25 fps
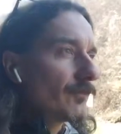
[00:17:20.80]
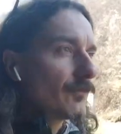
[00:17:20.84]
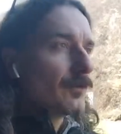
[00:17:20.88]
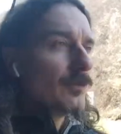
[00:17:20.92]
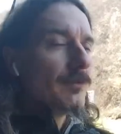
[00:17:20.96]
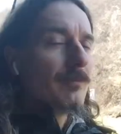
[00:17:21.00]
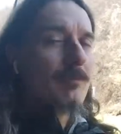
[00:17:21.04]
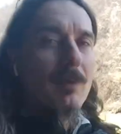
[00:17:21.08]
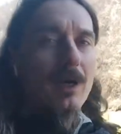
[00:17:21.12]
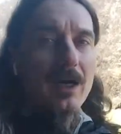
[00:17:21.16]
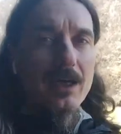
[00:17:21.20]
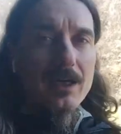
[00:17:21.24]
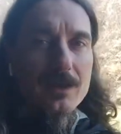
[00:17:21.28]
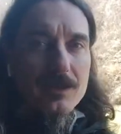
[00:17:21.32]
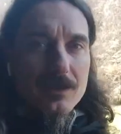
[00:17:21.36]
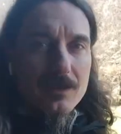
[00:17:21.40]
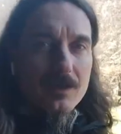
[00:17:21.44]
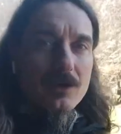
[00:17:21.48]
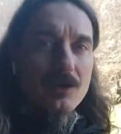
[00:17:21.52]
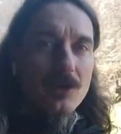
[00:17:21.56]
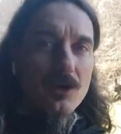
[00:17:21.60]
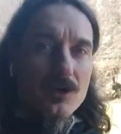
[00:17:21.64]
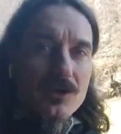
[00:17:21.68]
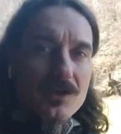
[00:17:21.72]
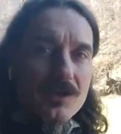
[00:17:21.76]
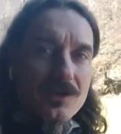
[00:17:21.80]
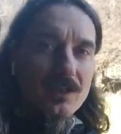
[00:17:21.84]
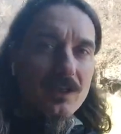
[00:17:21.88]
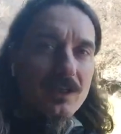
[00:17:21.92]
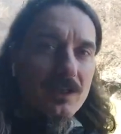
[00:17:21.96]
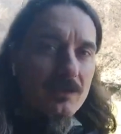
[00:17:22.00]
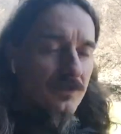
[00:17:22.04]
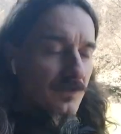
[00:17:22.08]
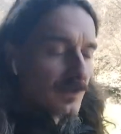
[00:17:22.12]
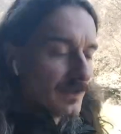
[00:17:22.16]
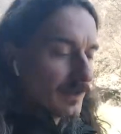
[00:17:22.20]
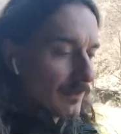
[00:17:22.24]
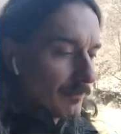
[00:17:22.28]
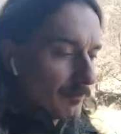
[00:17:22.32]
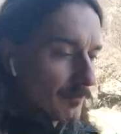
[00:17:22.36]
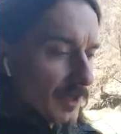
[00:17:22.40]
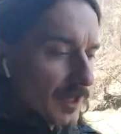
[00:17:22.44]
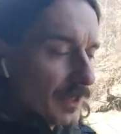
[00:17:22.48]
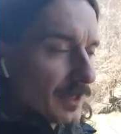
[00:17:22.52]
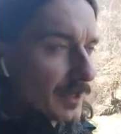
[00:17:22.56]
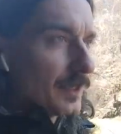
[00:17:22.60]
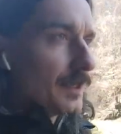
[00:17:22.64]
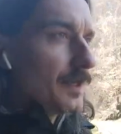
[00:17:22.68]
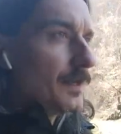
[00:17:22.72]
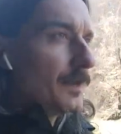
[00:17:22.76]
reminding ourselves that
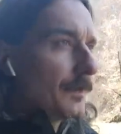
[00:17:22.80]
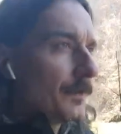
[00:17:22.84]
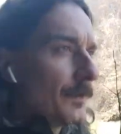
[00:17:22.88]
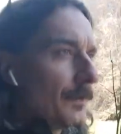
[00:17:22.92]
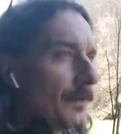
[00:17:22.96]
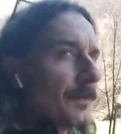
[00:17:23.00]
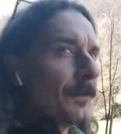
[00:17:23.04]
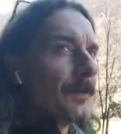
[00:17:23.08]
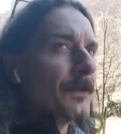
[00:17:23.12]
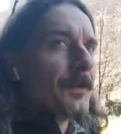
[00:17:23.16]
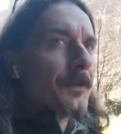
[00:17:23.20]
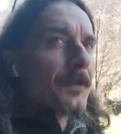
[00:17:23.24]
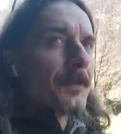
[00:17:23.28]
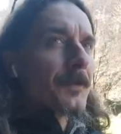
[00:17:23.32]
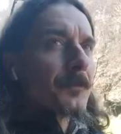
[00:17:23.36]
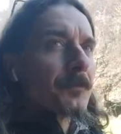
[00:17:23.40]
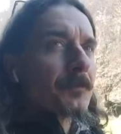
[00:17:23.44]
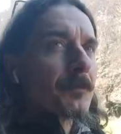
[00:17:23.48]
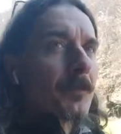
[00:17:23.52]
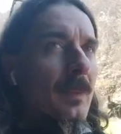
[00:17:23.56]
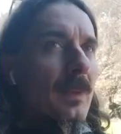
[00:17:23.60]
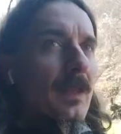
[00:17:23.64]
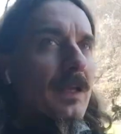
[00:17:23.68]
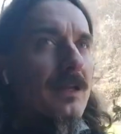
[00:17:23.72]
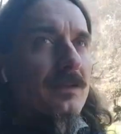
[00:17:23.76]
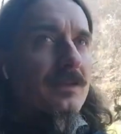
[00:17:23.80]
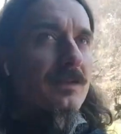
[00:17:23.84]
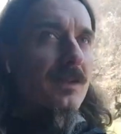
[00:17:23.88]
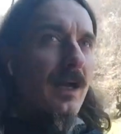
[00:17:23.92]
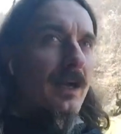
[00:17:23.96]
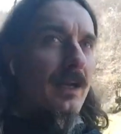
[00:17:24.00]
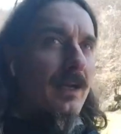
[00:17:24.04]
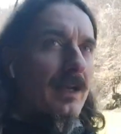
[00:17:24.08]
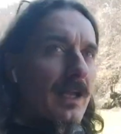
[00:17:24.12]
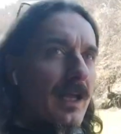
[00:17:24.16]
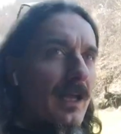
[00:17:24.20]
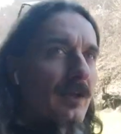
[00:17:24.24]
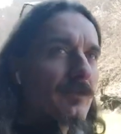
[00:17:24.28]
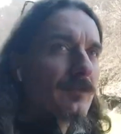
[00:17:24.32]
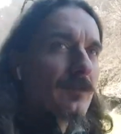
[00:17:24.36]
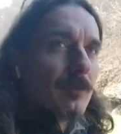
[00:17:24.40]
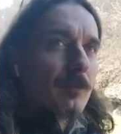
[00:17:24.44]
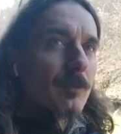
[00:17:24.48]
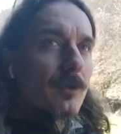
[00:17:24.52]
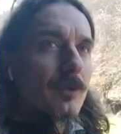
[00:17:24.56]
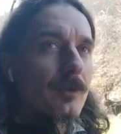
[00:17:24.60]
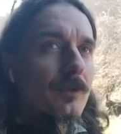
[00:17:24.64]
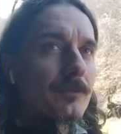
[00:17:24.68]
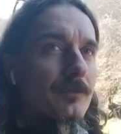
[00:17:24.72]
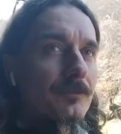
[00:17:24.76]
money is not
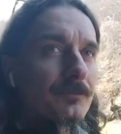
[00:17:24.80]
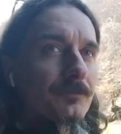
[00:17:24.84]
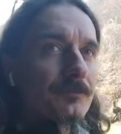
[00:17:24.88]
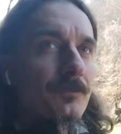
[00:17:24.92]
ineffable,